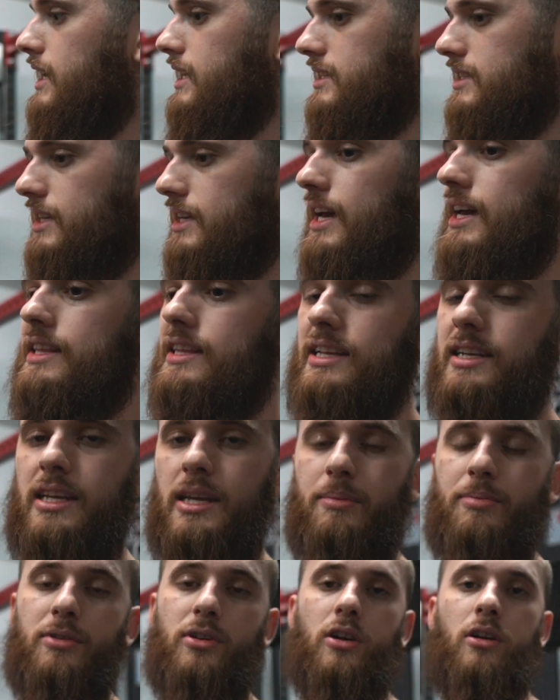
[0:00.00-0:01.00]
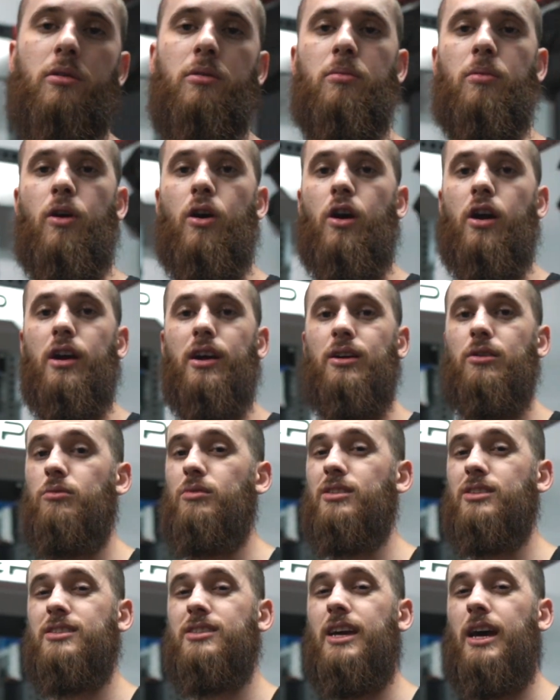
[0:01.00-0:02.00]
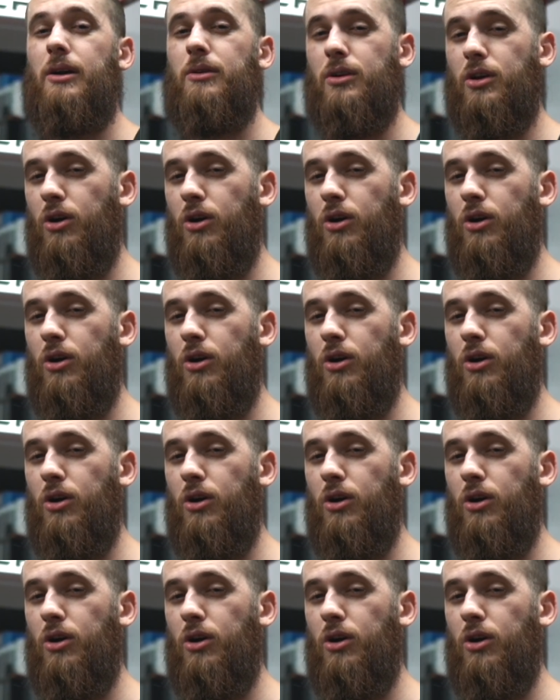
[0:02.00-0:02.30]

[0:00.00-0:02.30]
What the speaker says: to get the Deep Neural Bar. We'll see how it